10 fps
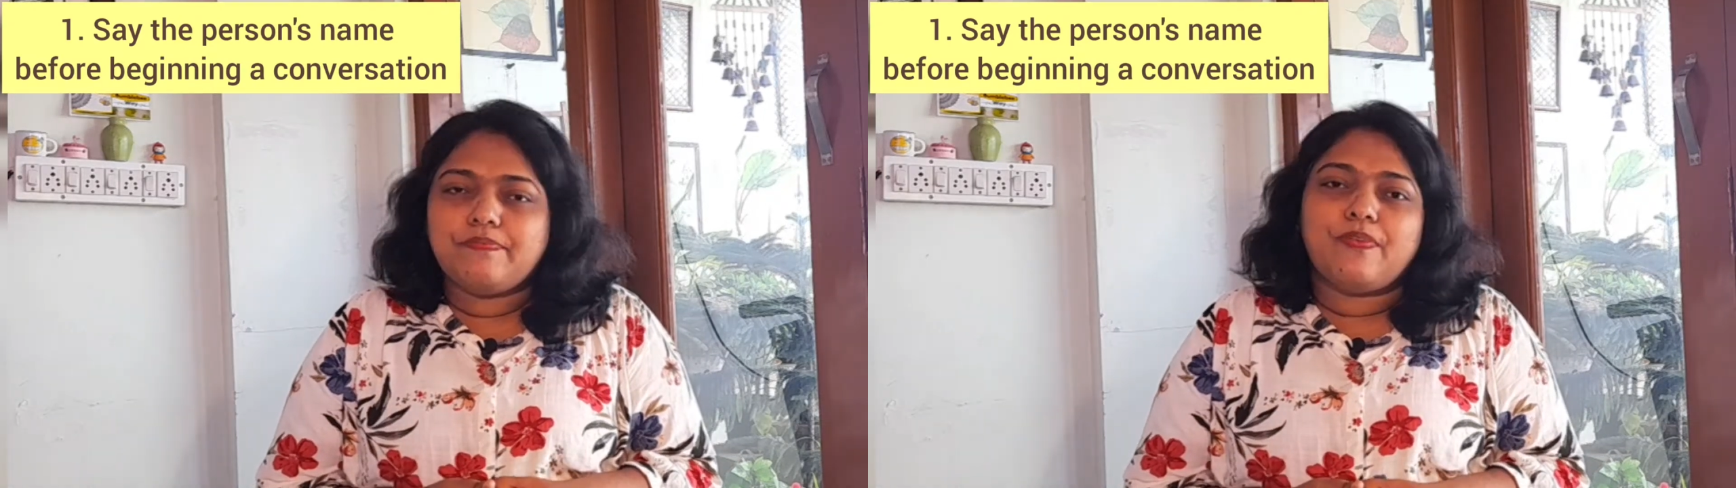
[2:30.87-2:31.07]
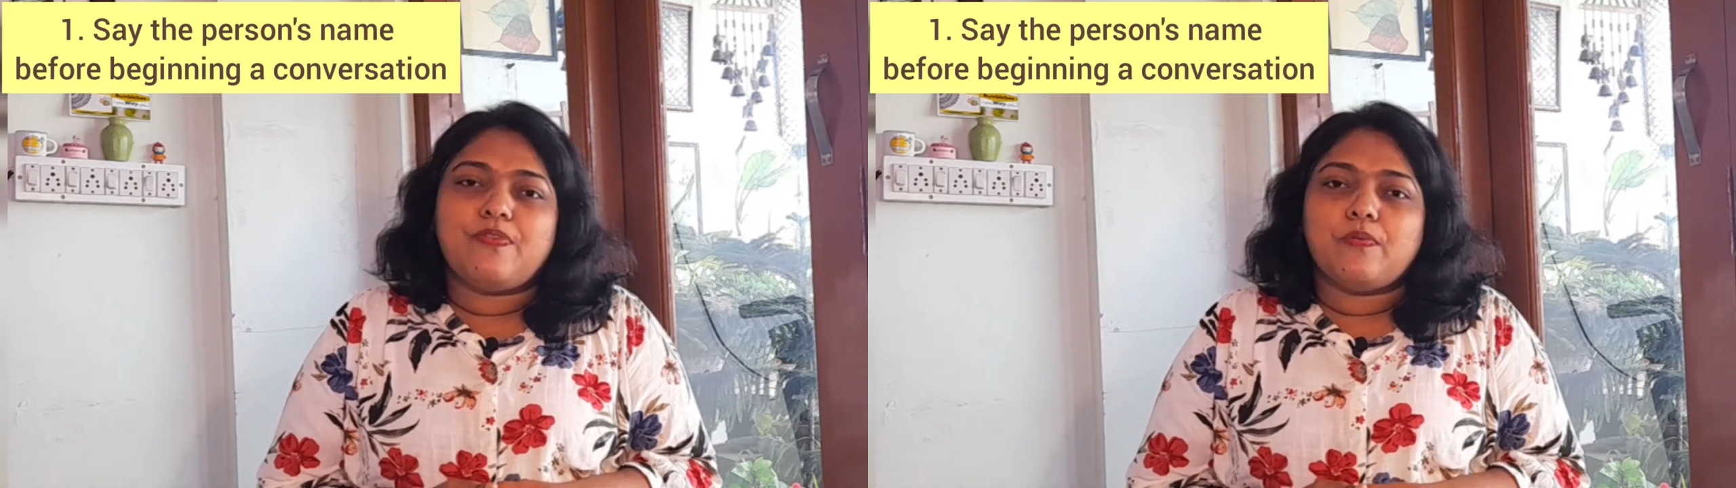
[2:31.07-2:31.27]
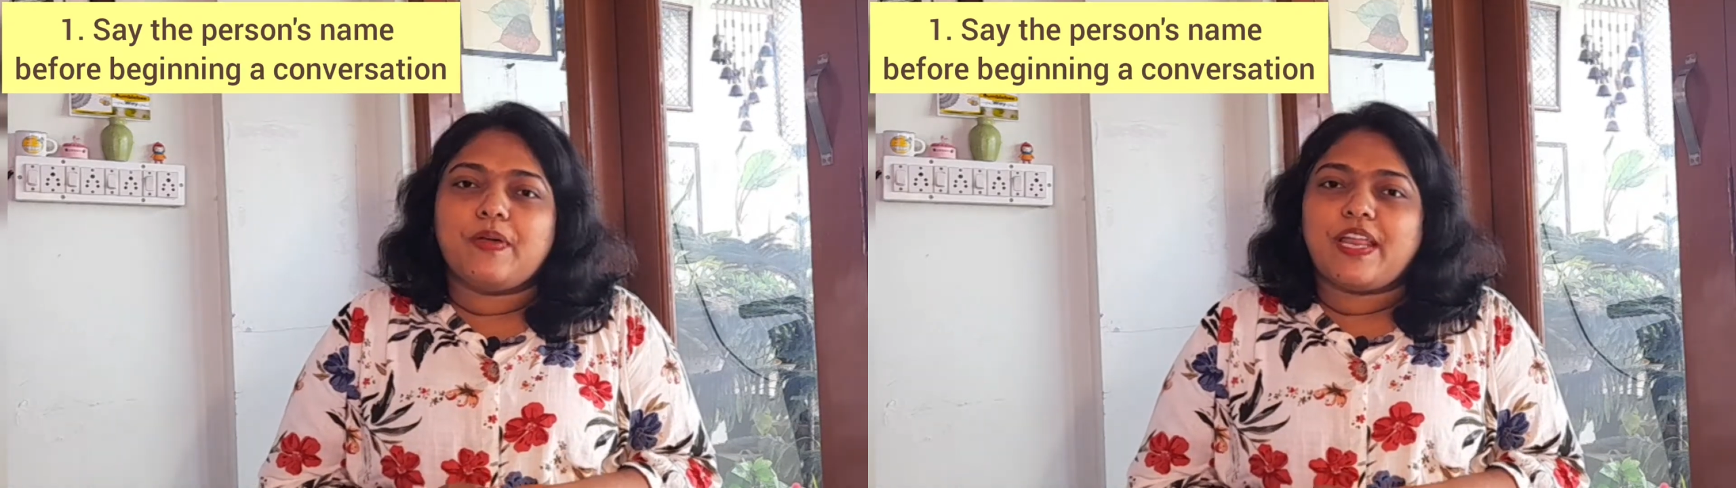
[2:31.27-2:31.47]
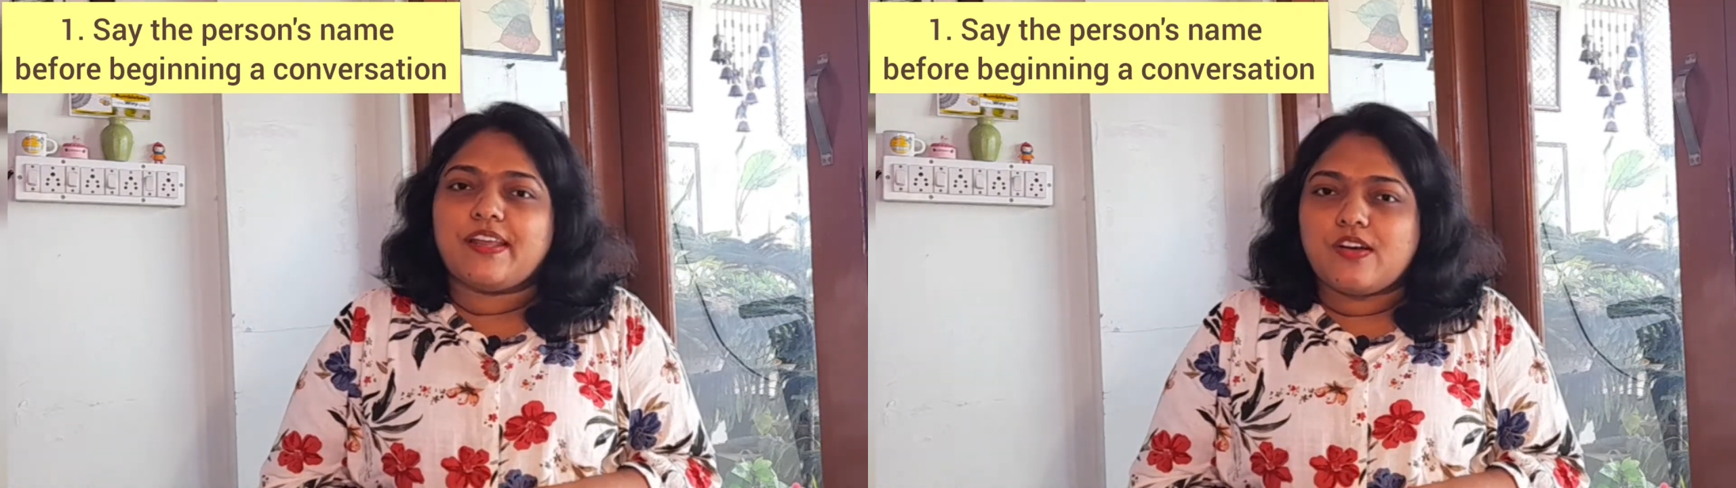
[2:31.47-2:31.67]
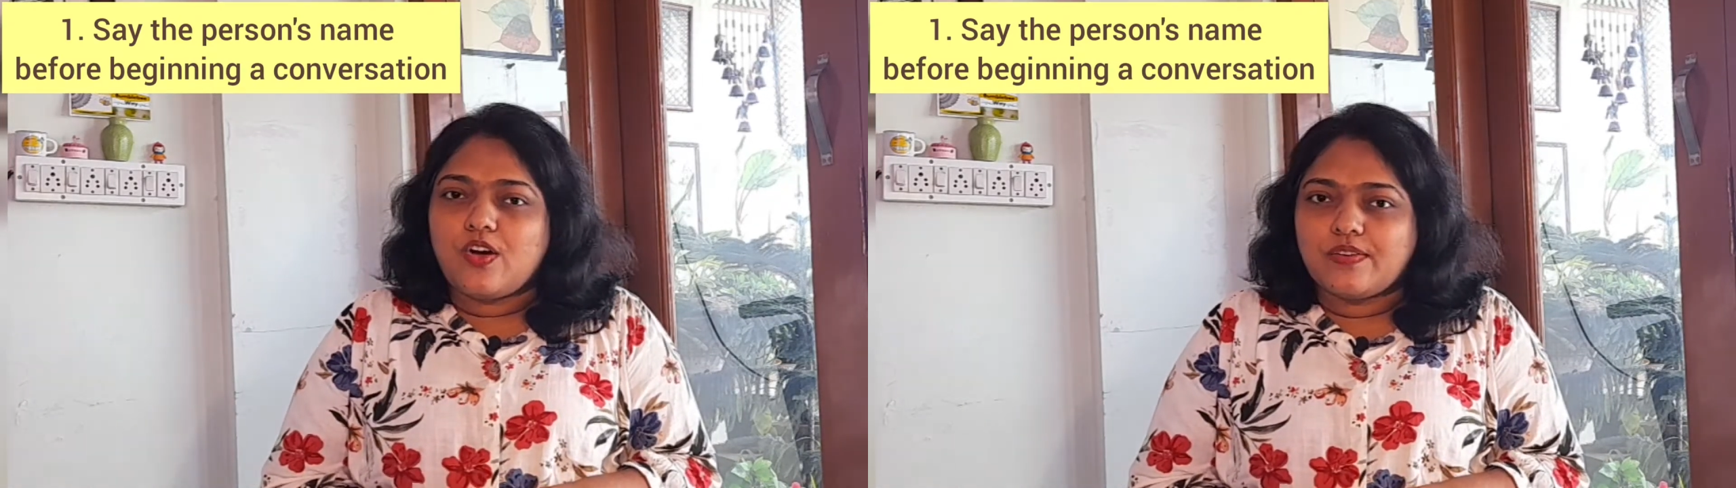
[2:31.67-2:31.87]
before
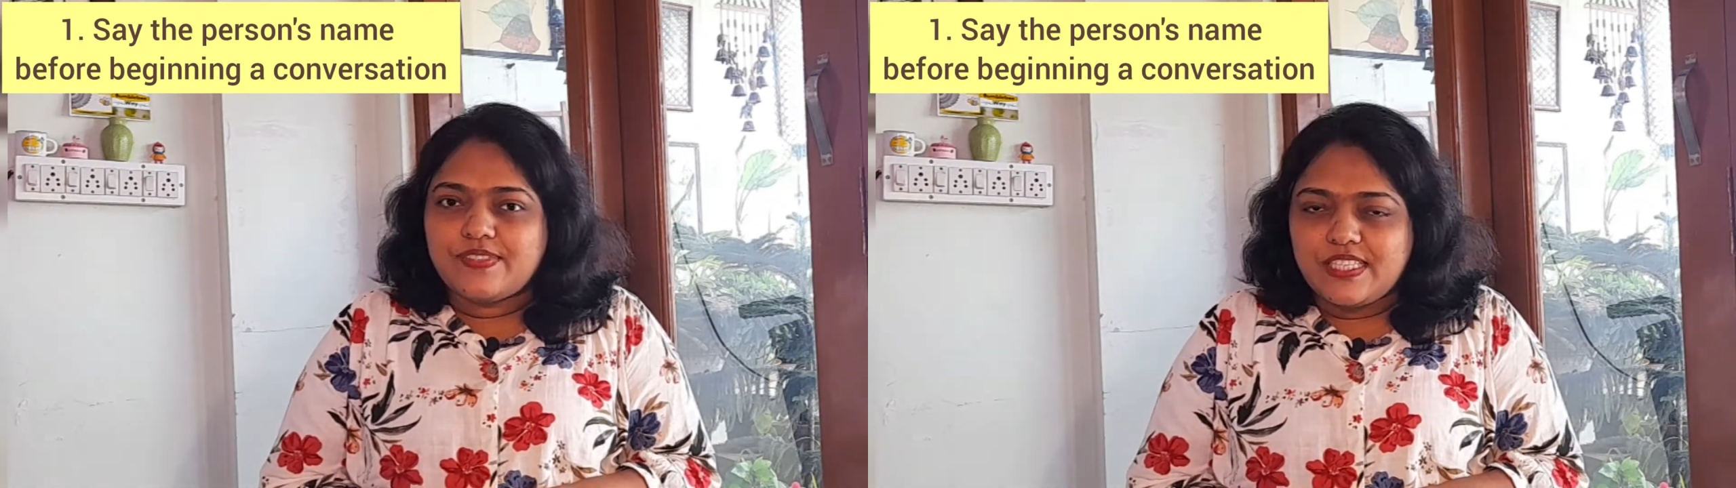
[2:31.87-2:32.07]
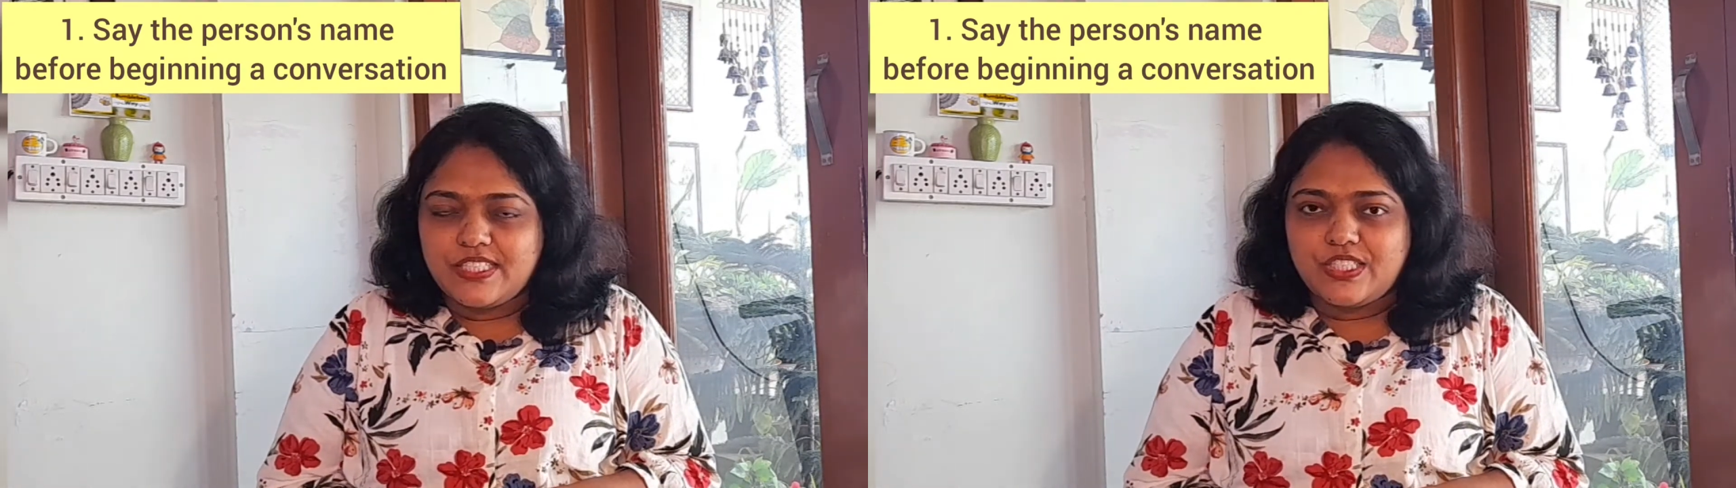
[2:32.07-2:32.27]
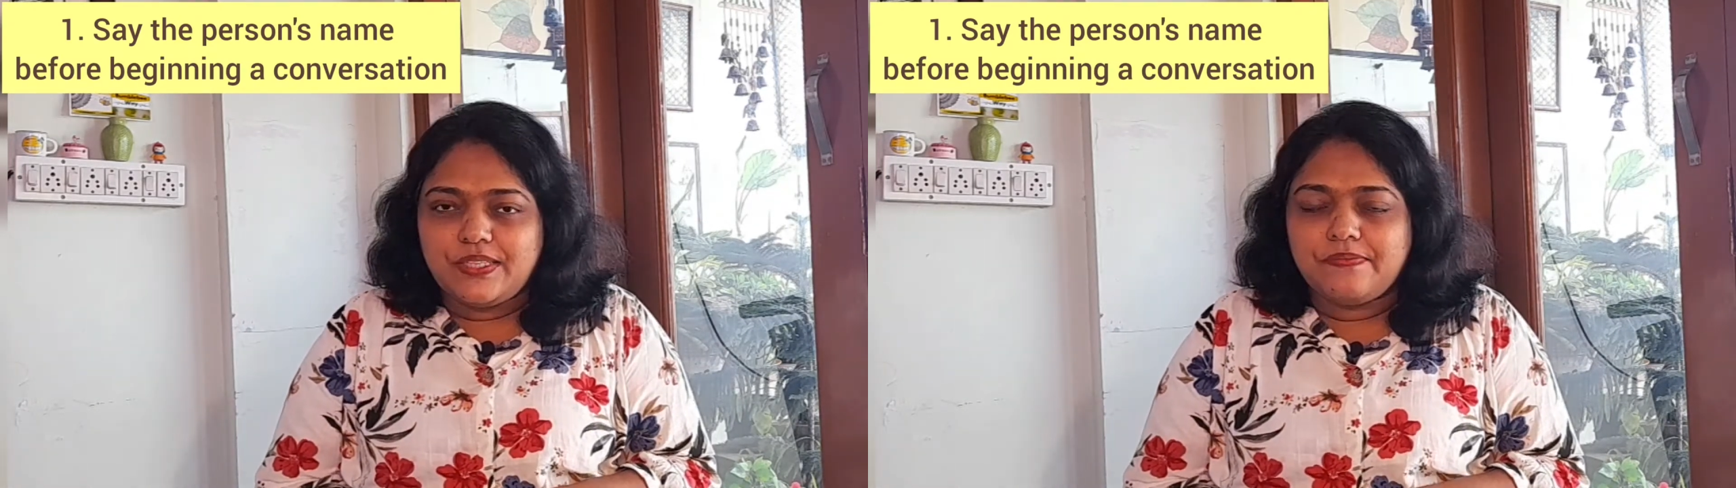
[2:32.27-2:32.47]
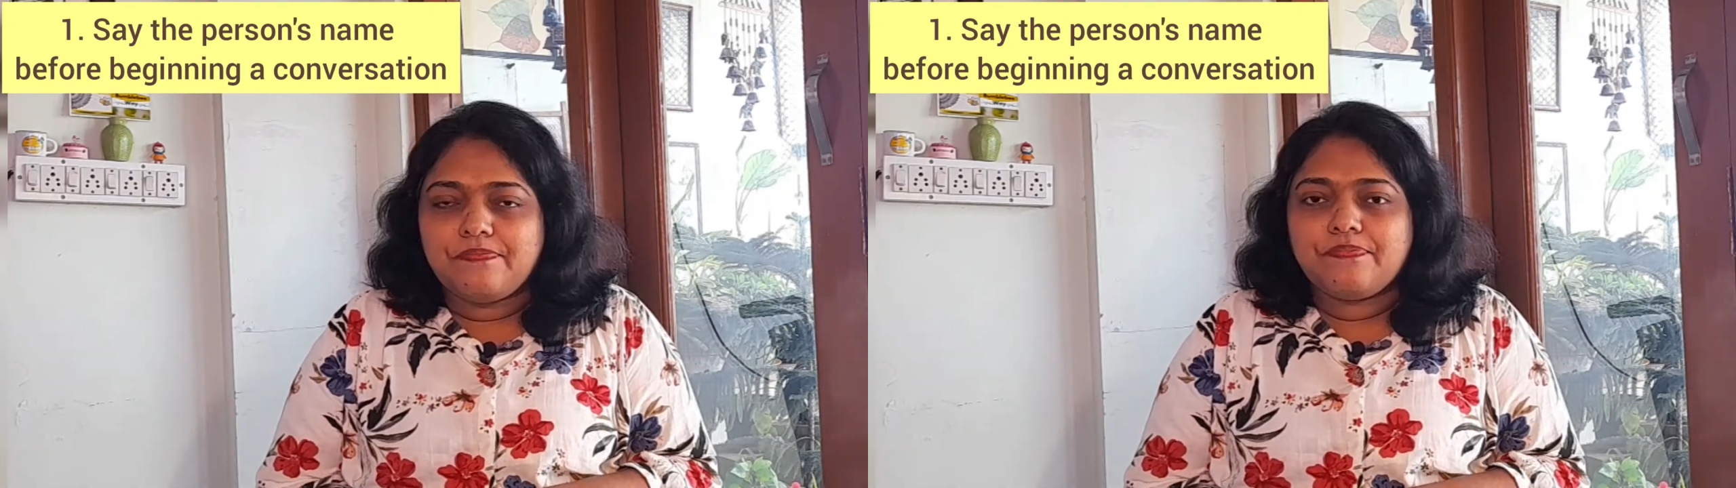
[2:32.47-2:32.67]
beginning conversation.